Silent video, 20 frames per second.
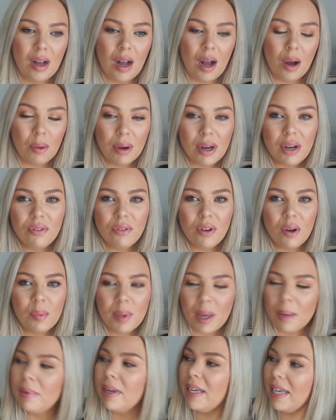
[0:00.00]
I wonder if I'll
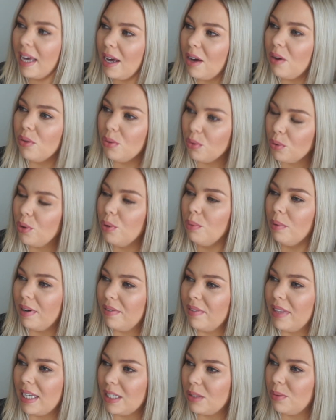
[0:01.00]
be able to get through one
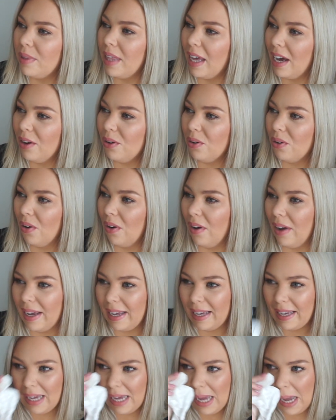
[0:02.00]
of these without
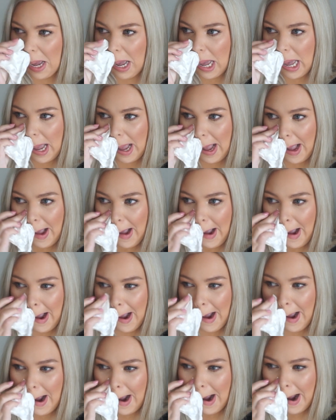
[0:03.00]
crying.
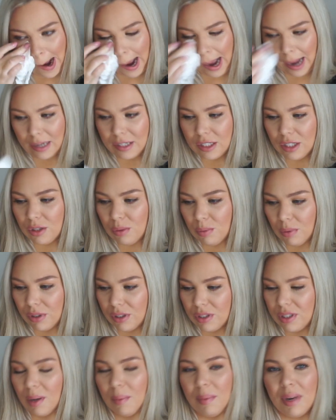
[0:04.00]
I just
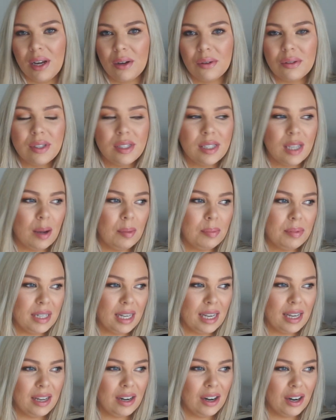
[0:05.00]
watched someone else's
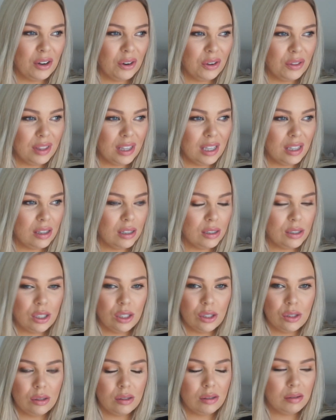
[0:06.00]
update and I don't think that
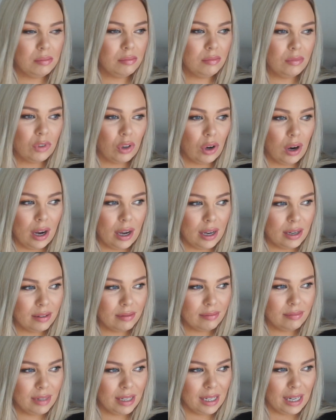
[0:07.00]
she's cried
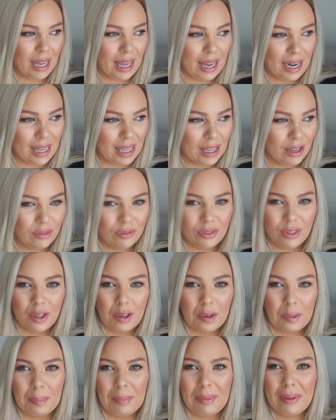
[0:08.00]
in any of
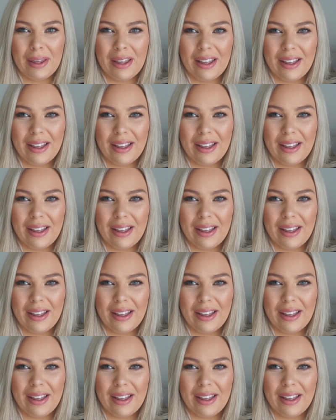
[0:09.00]
them.